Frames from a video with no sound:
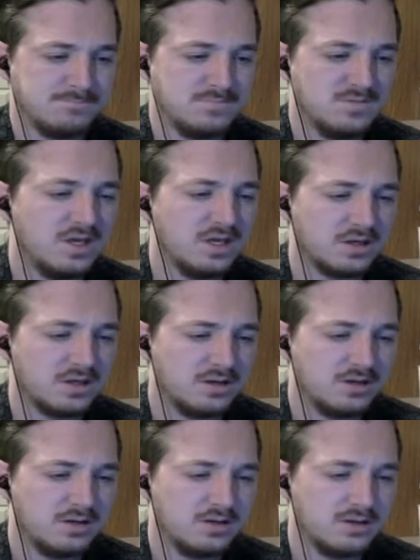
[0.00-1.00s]
Link.
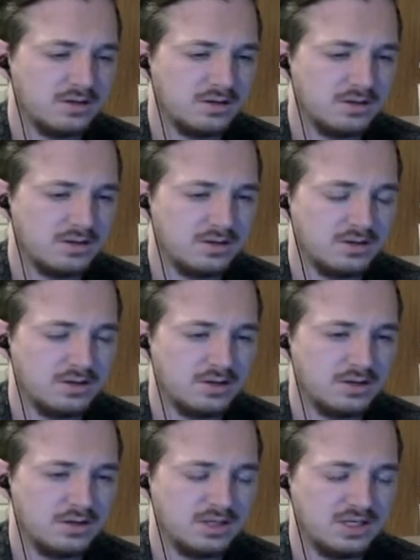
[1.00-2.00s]

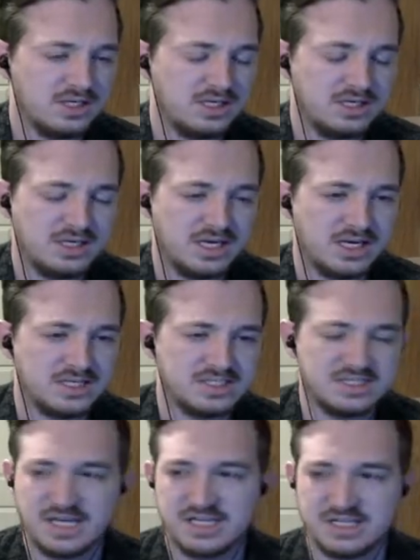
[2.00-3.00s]
Y yes,
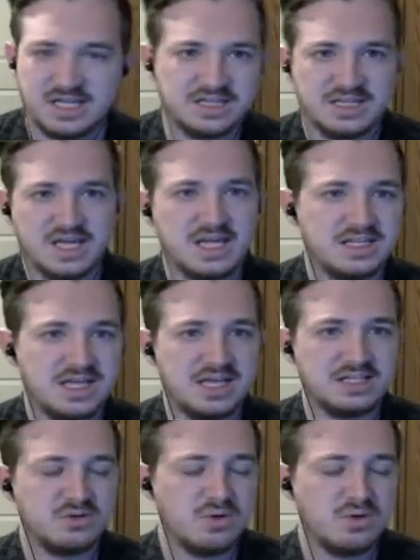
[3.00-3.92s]
that, that, that, that's who